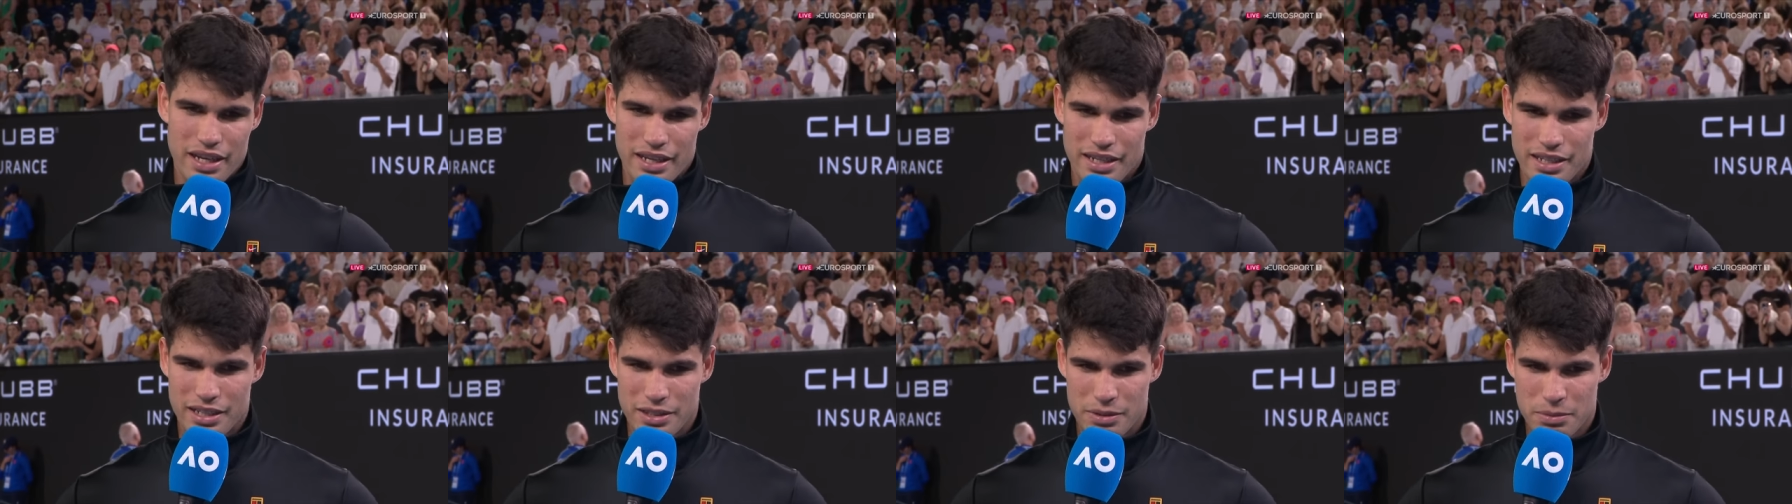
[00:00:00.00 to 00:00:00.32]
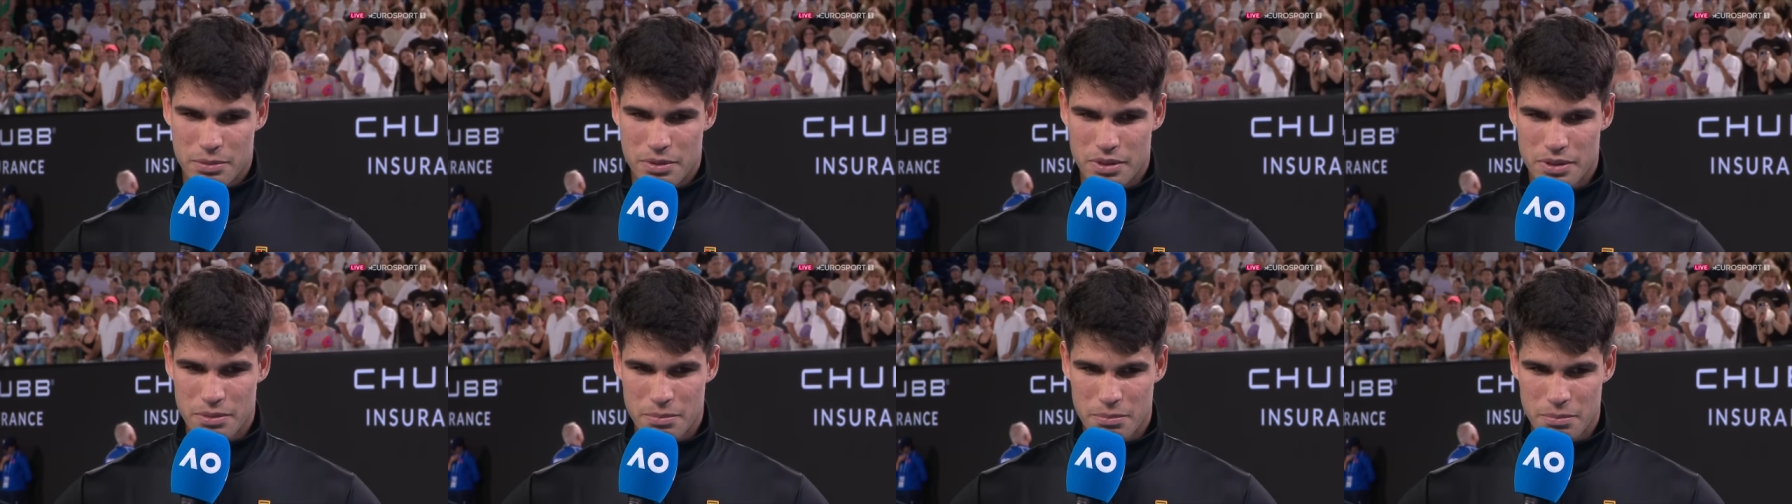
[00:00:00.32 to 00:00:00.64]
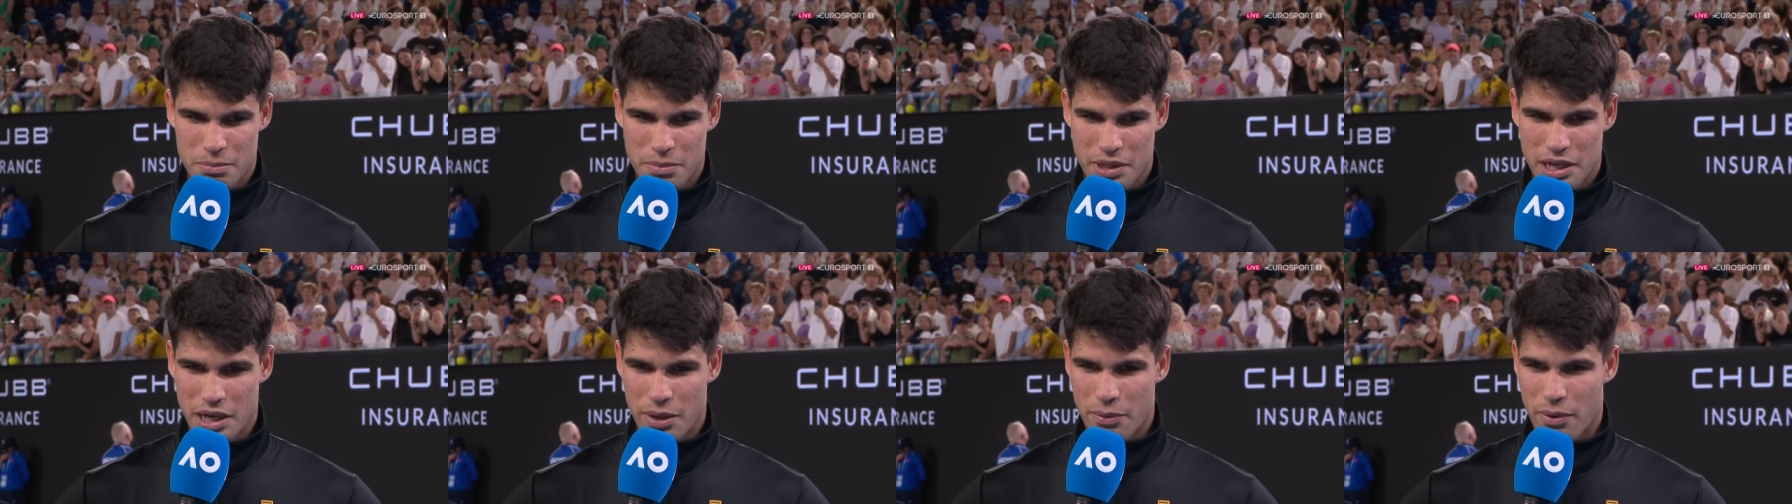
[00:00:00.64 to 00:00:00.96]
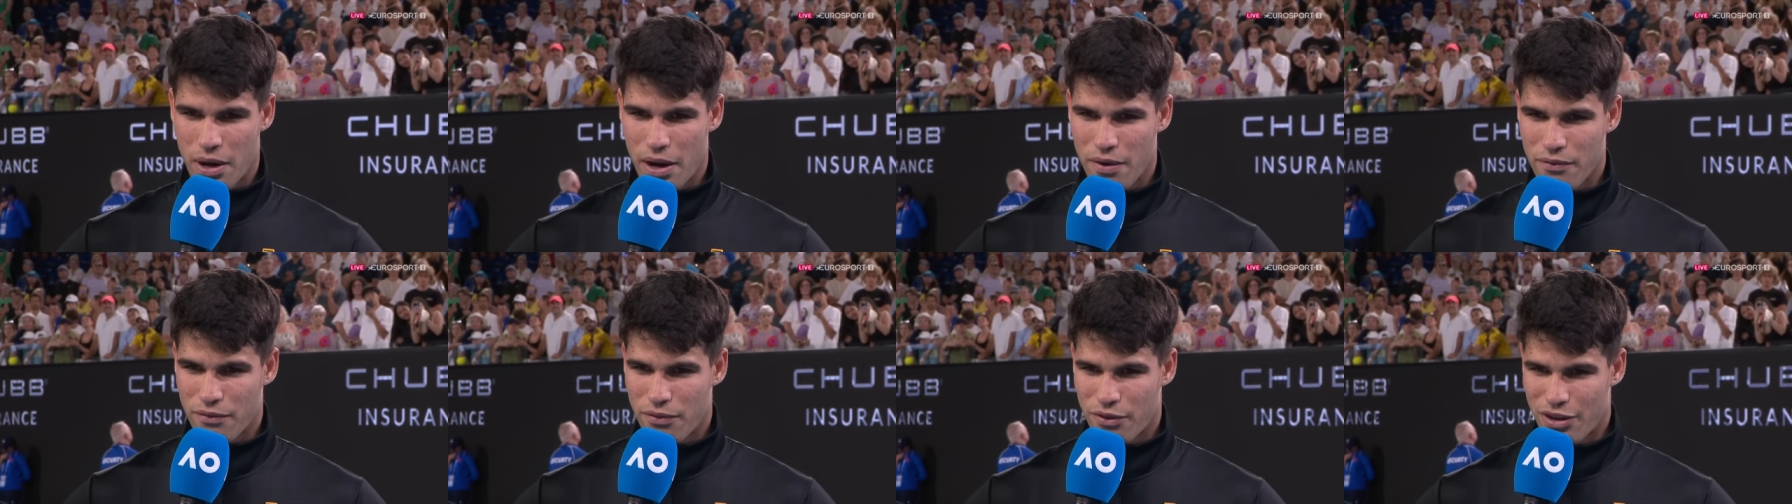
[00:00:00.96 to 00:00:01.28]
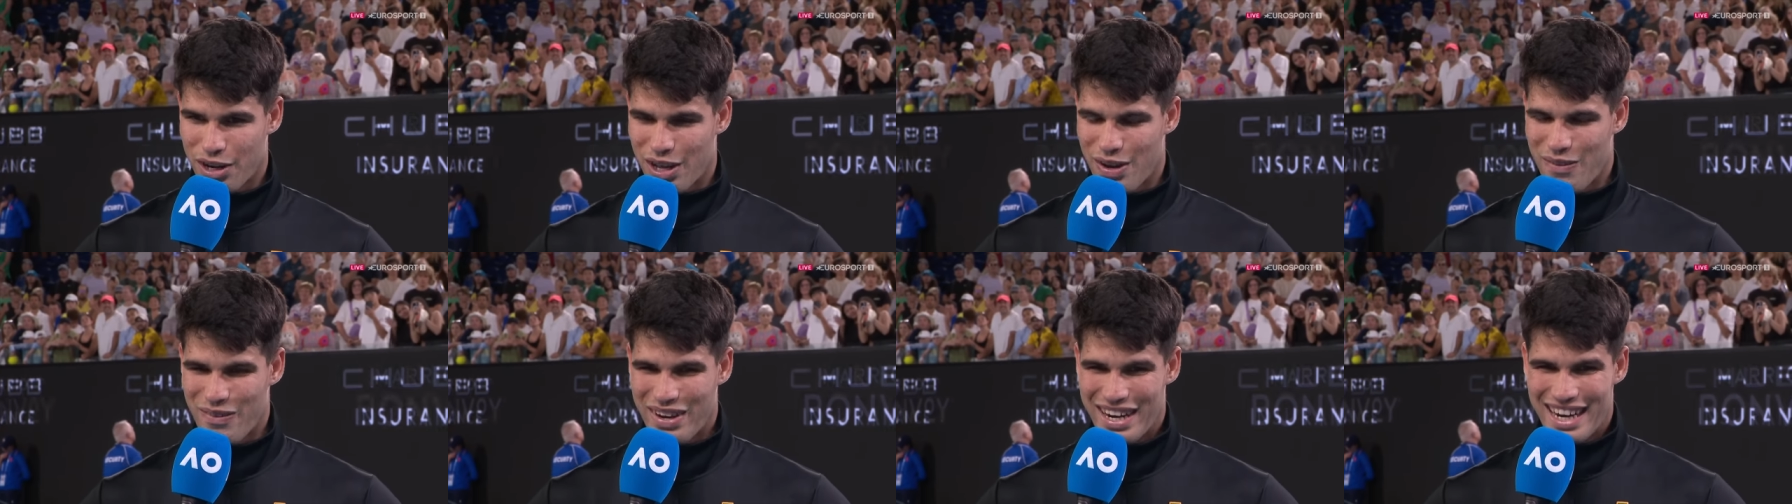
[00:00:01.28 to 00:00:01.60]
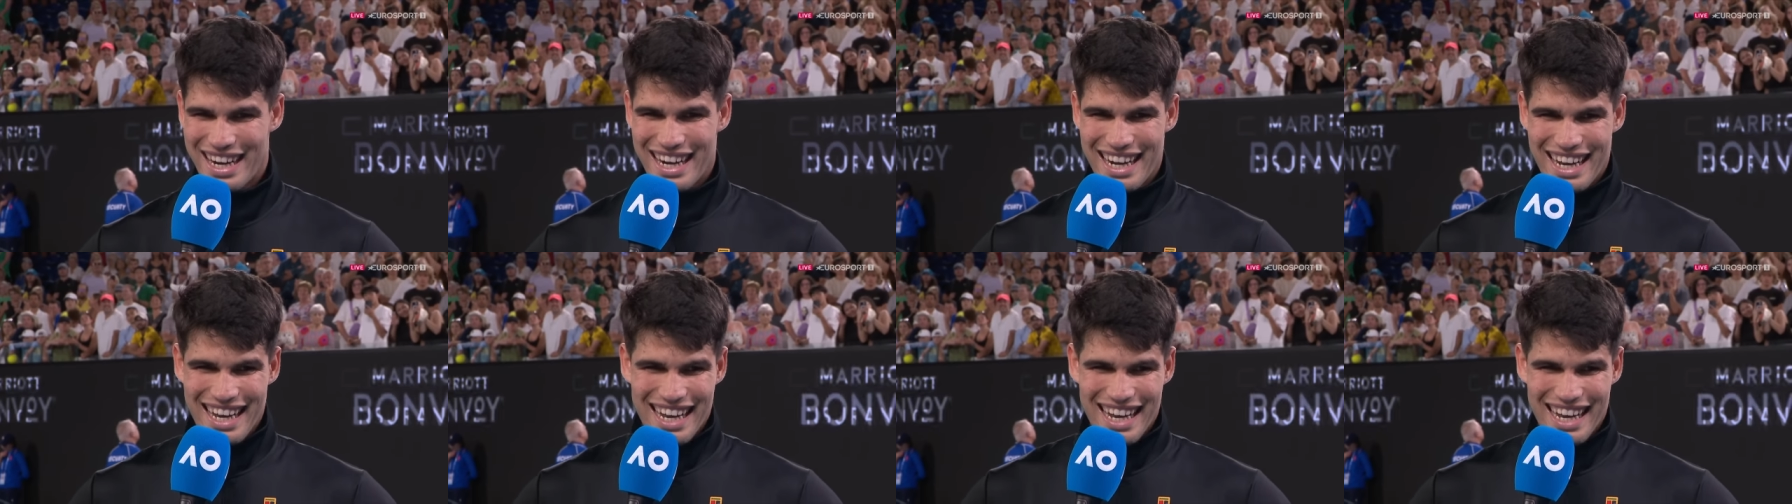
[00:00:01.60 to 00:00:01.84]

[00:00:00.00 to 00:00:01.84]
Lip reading: he's been around forever,